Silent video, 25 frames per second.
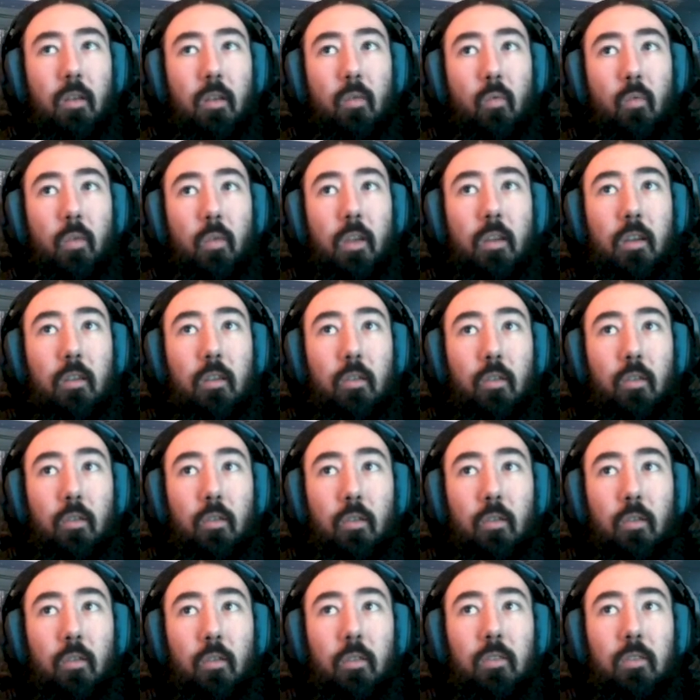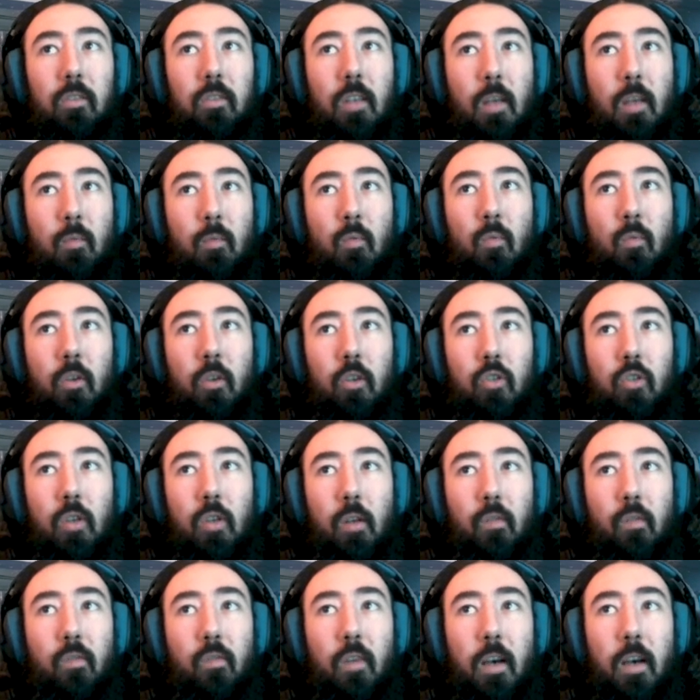we could say we want to try
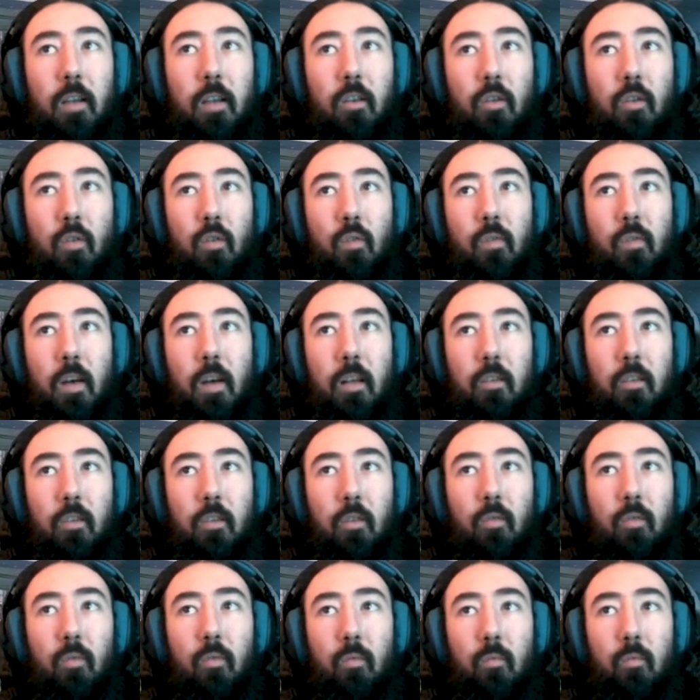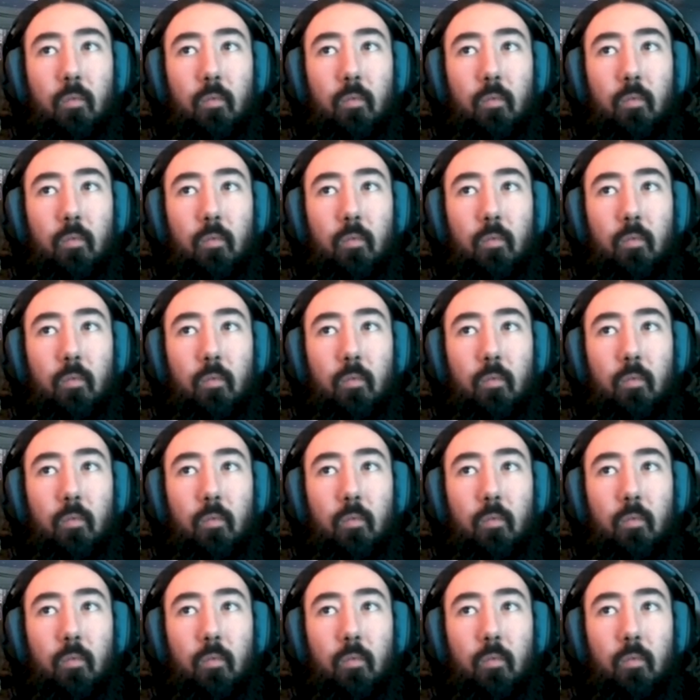and find a new value.